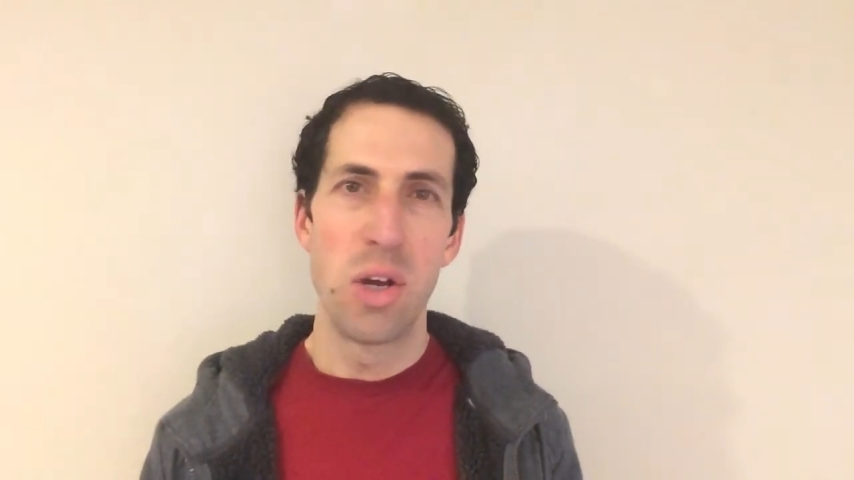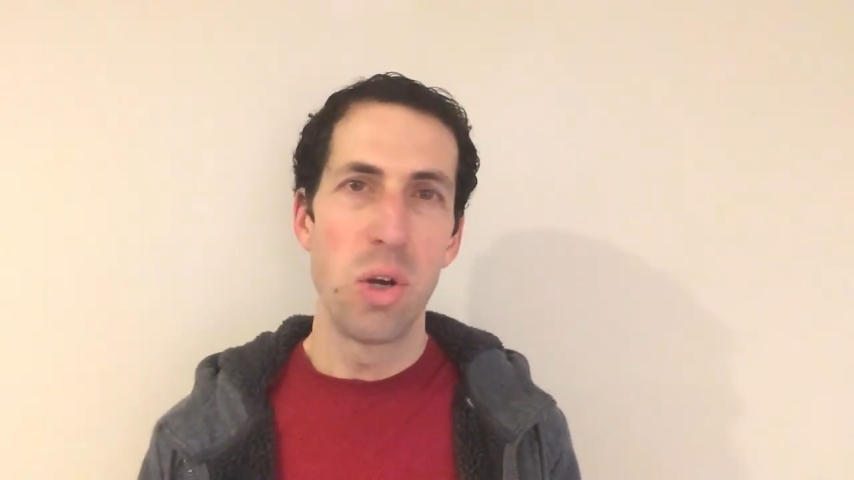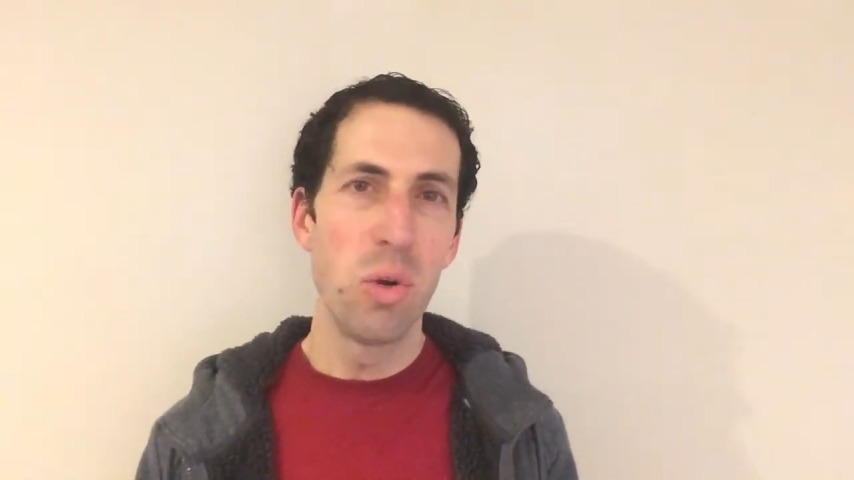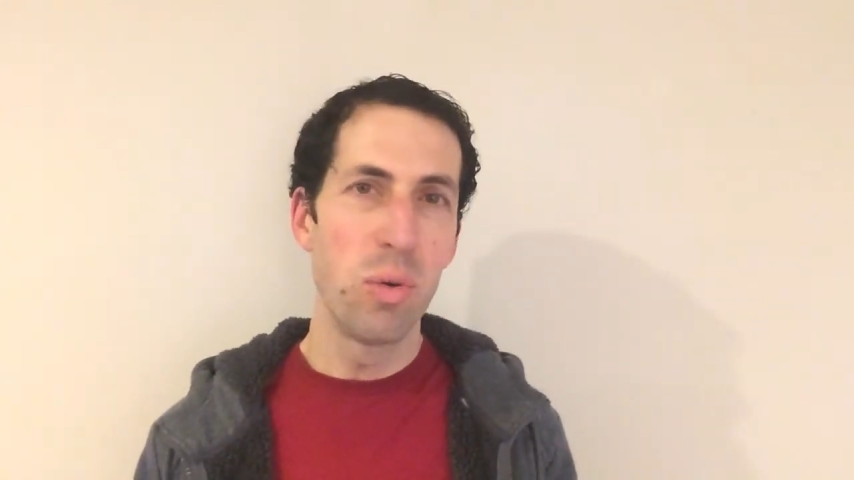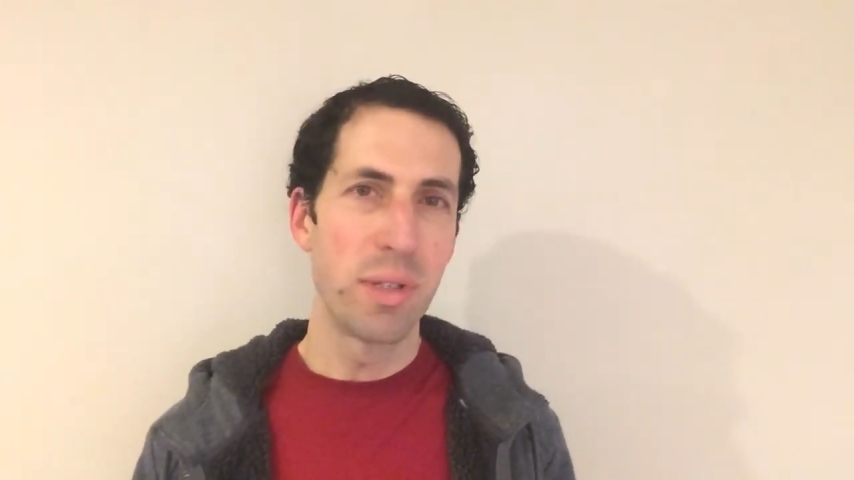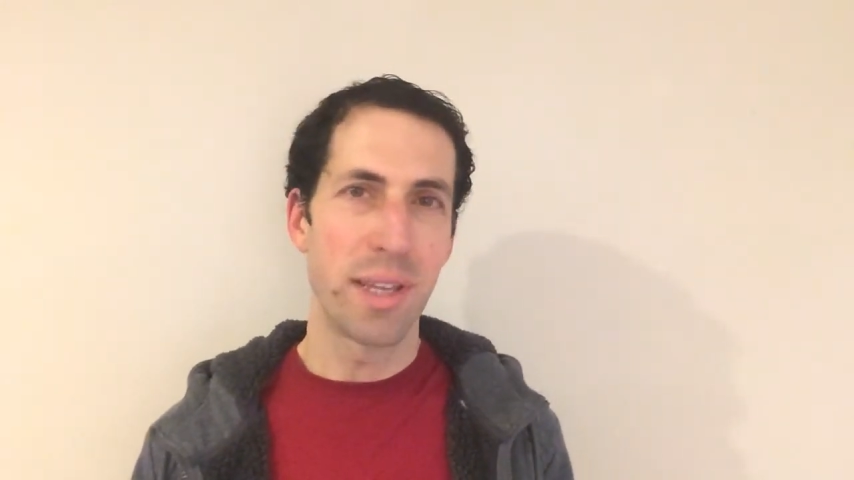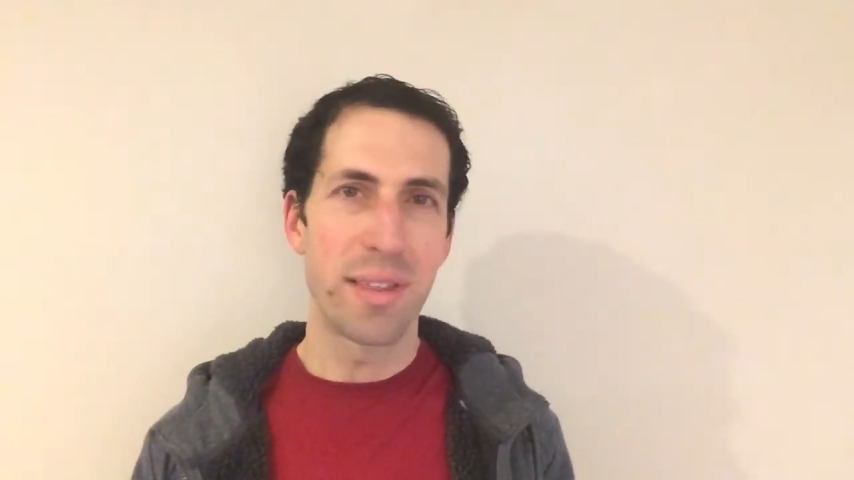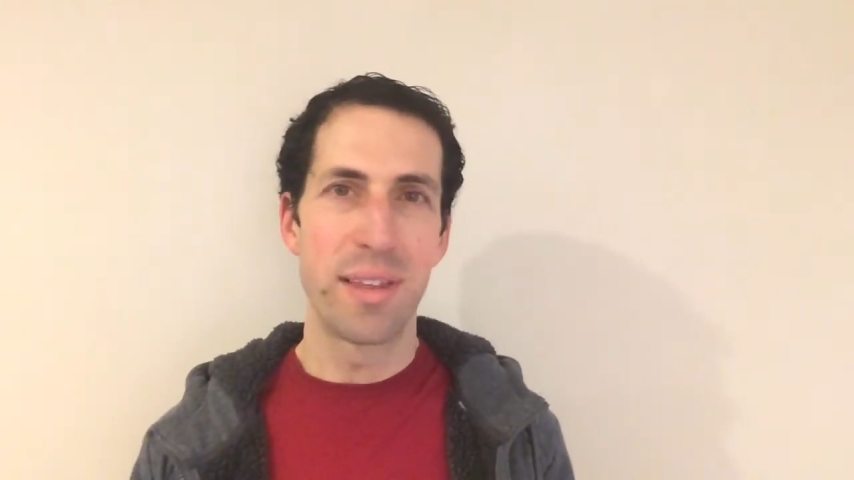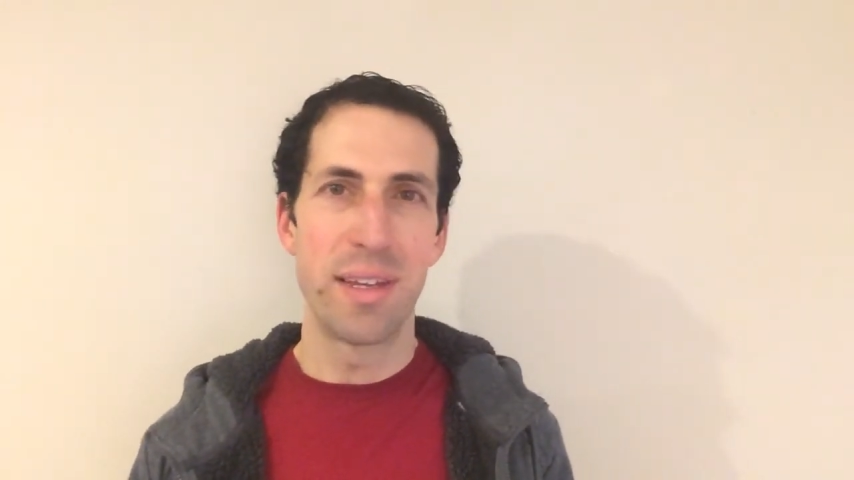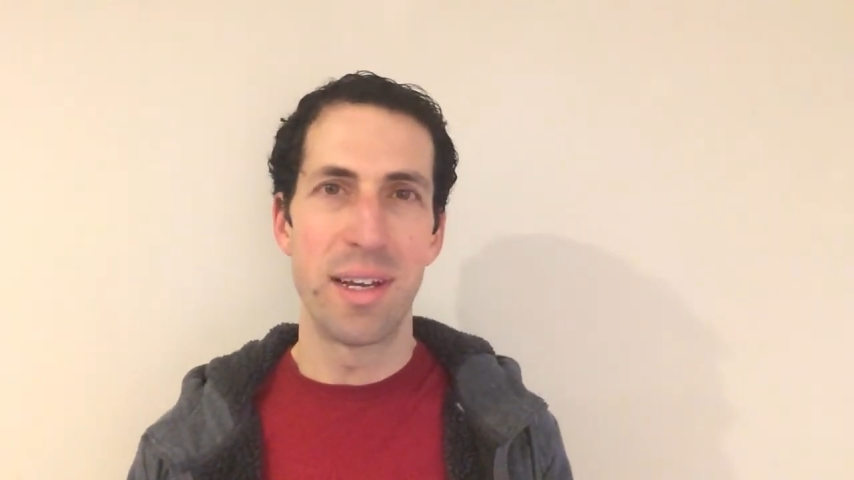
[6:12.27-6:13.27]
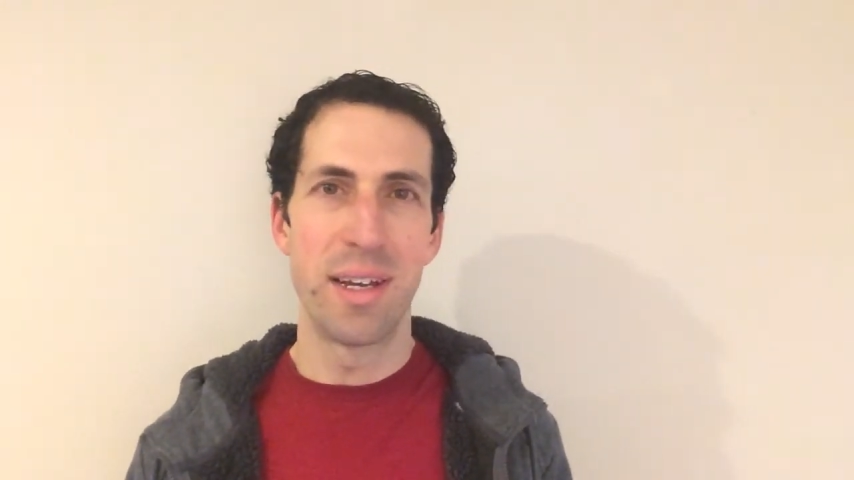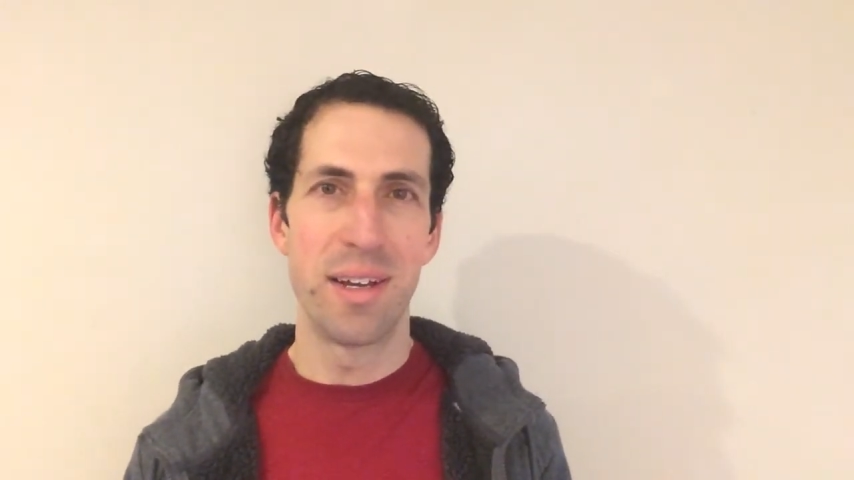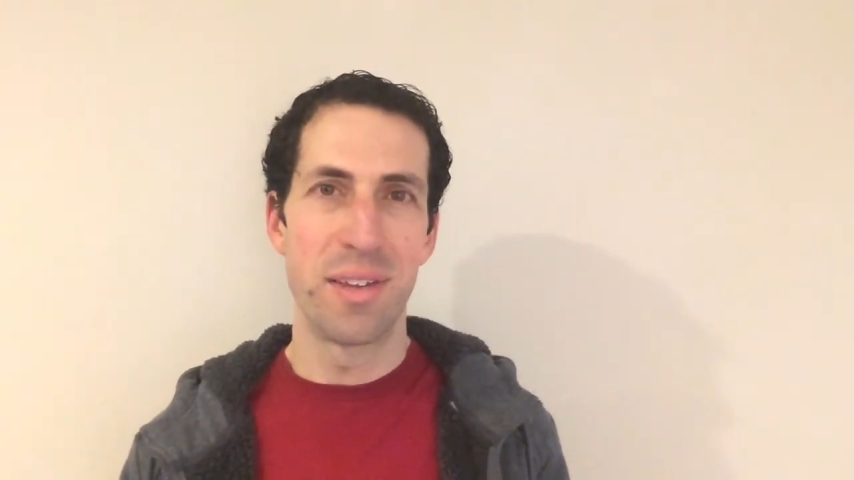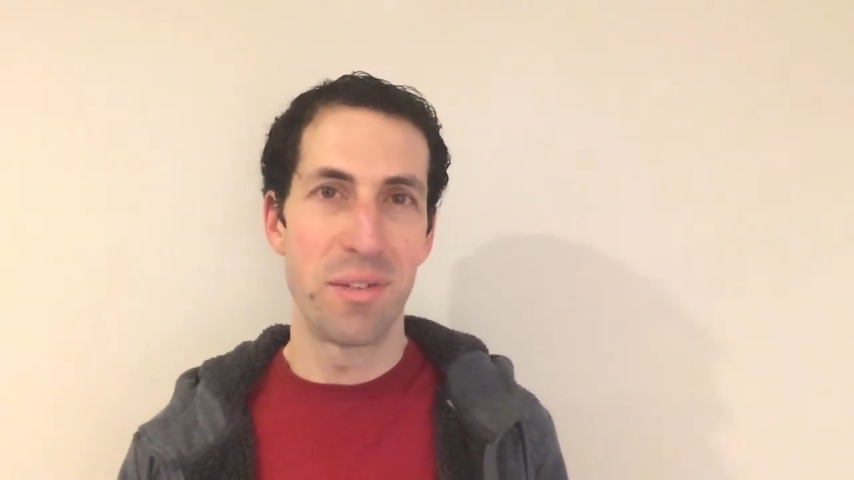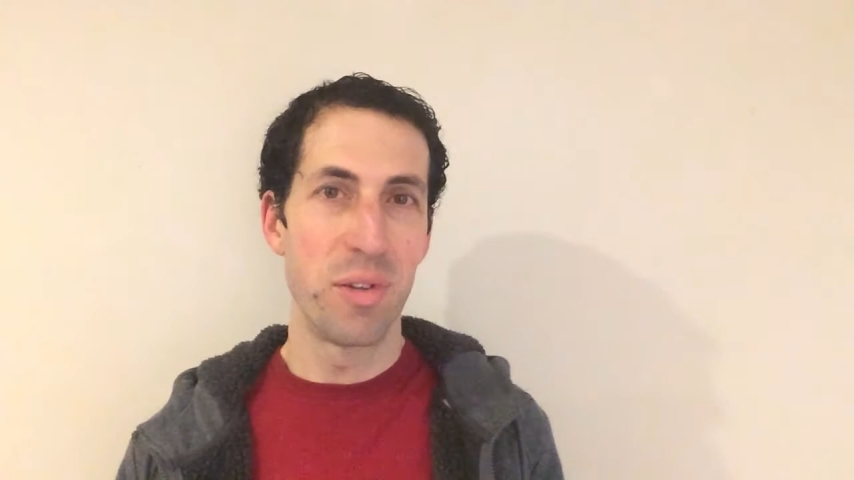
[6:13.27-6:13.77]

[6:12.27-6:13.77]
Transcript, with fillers: who was at the